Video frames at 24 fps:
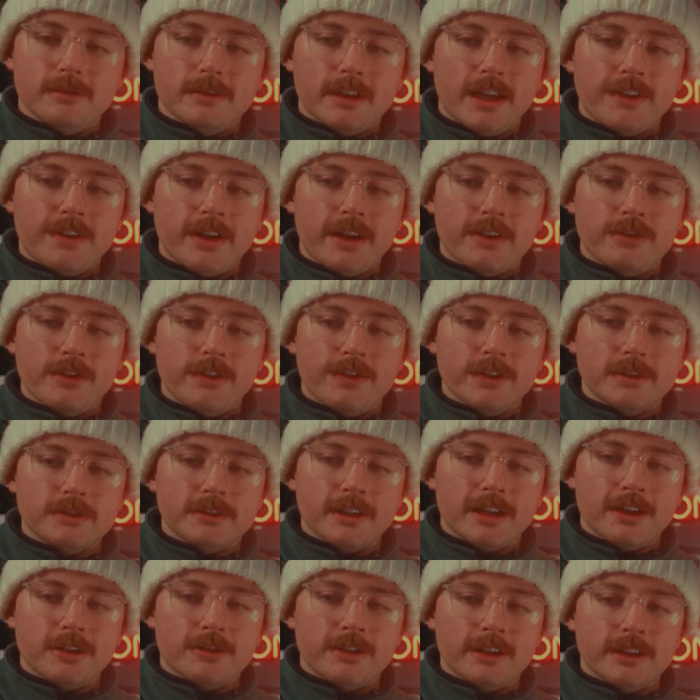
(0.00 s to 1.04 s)
Have I revealed
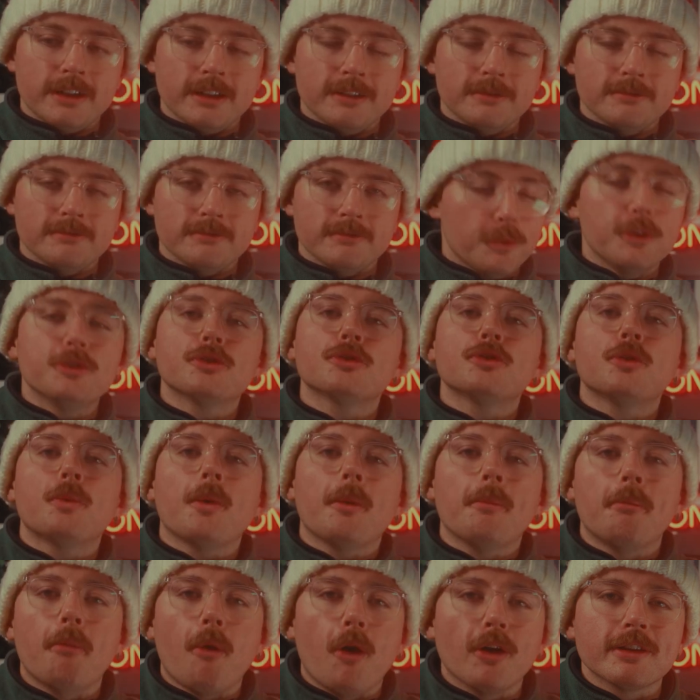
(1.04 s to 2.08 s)
that already? Well, you don't know
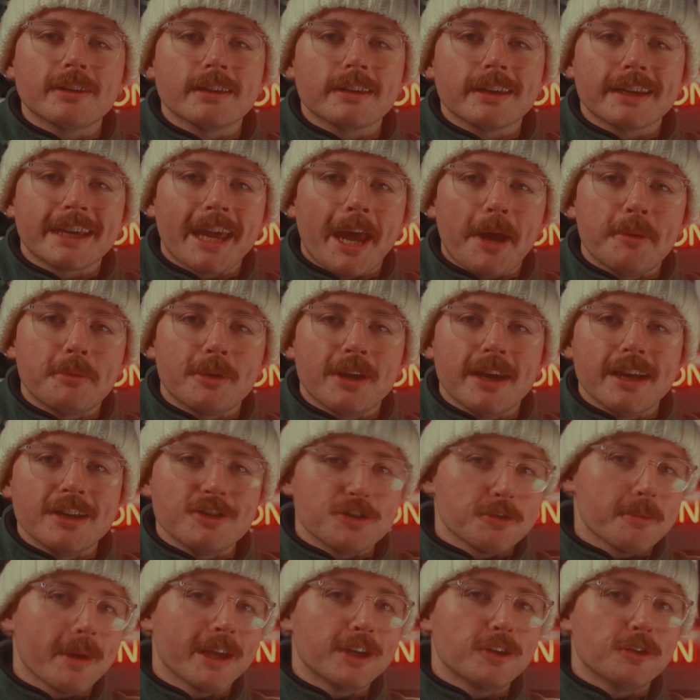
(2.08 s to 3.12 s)
what model of camera it is,
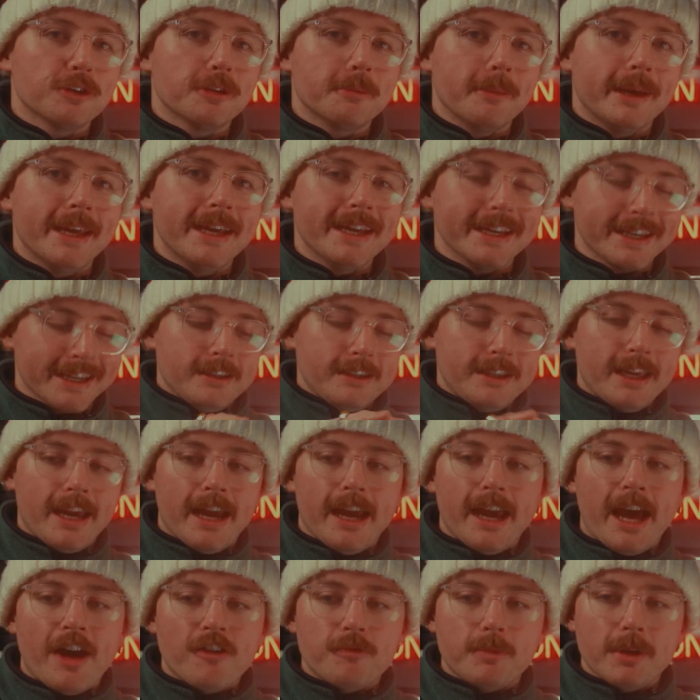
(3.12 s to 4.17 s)
you might know the make.
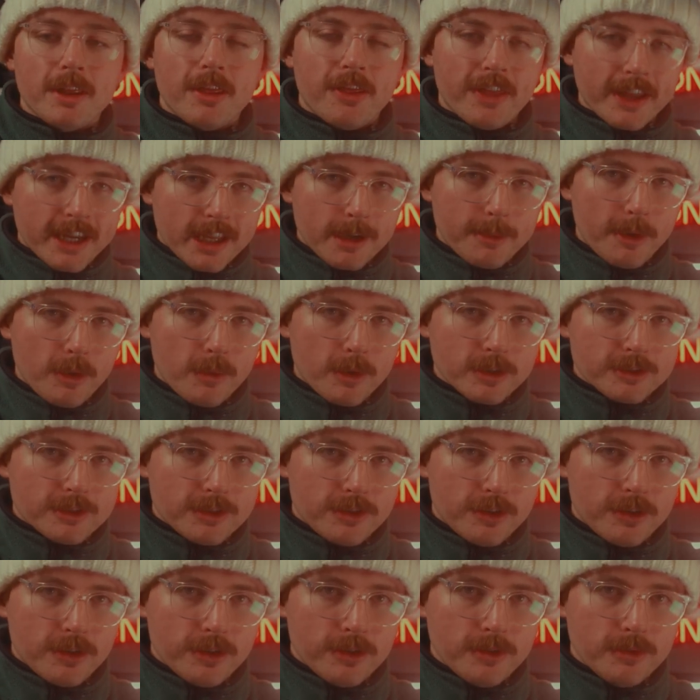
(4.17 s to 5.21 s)
Yeah, I've been thinking about what to
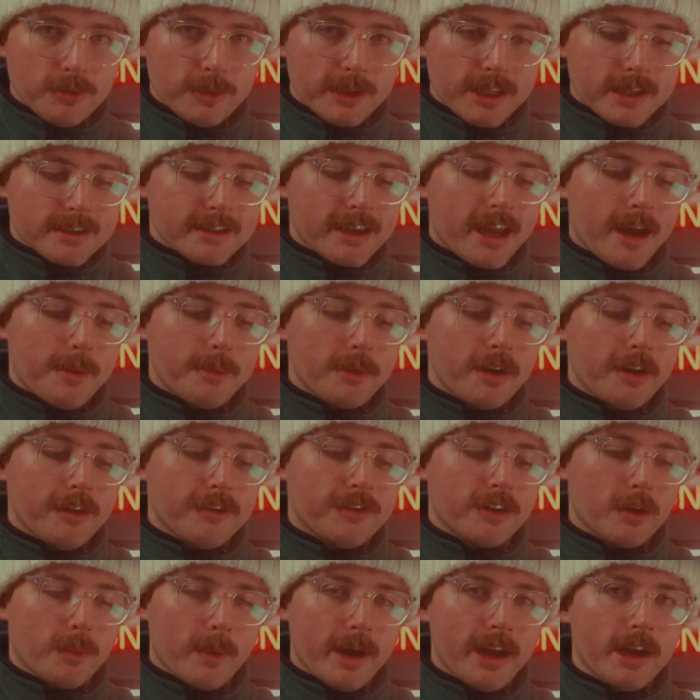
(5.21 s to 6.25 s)
do with this camera
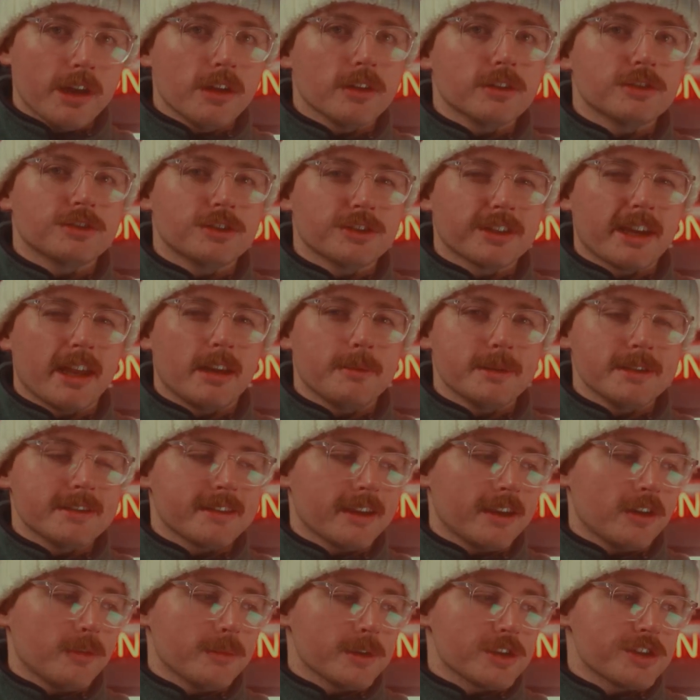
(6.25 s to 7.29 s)
for a while. It's just kind of been
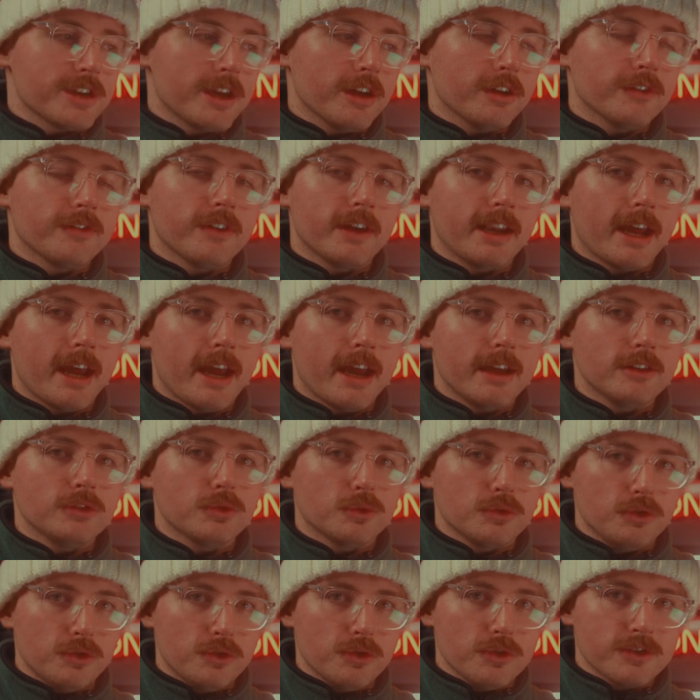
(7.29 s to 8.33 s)
sitting on my shelf and I
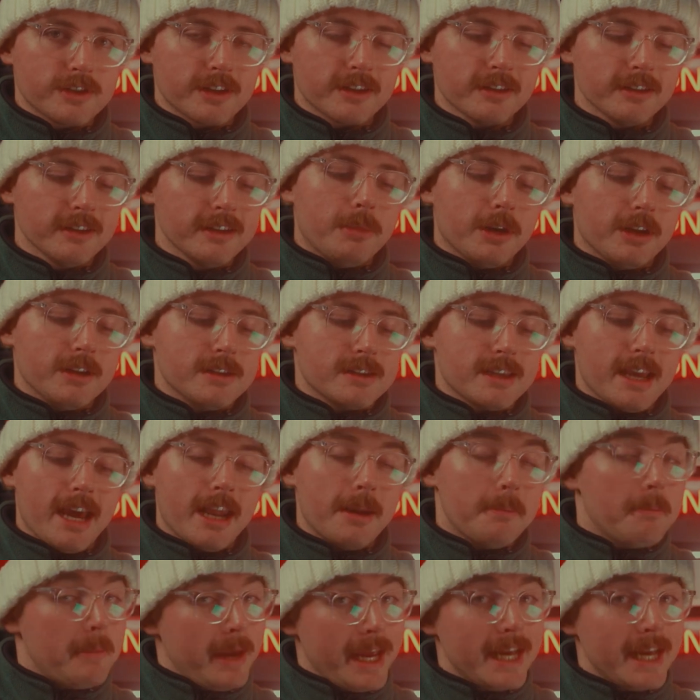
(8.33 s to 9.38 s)
don't use it, but it's an
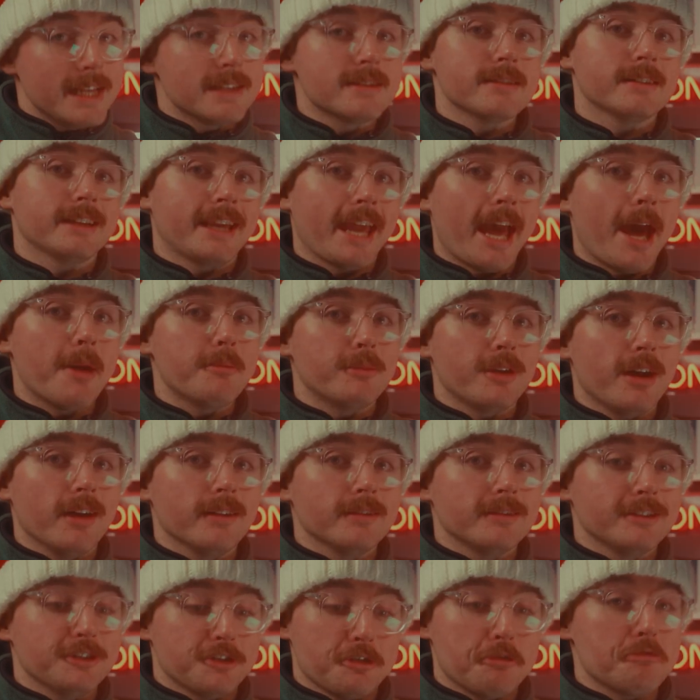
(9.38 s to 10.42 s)
amazing camera.
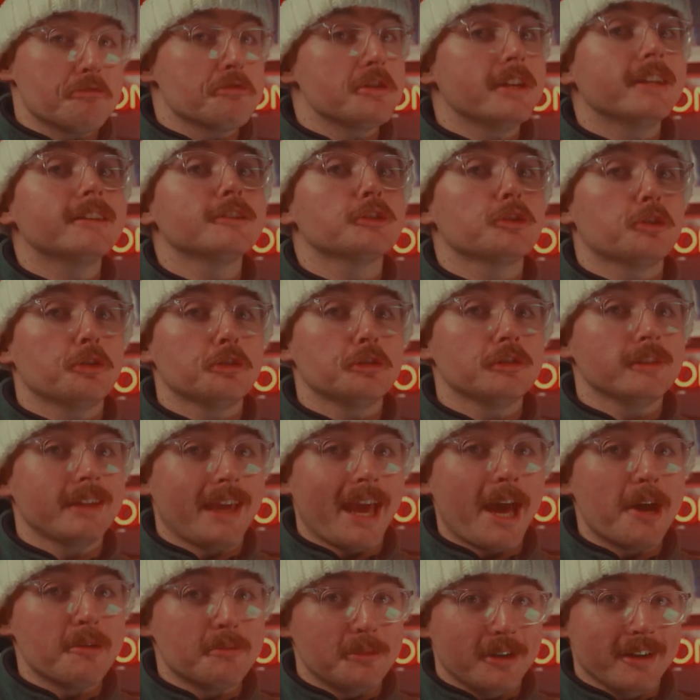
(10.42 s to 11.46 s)
It's a real cool
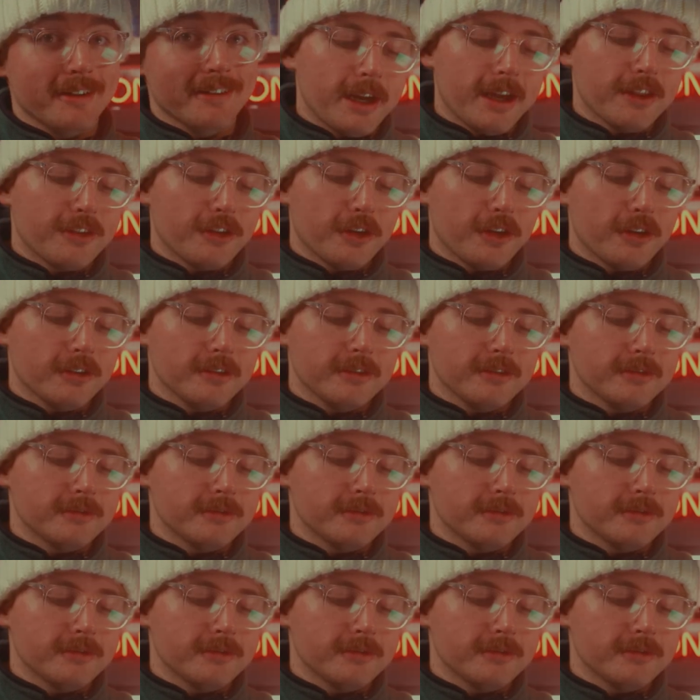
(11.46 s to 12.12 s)
camera. I thought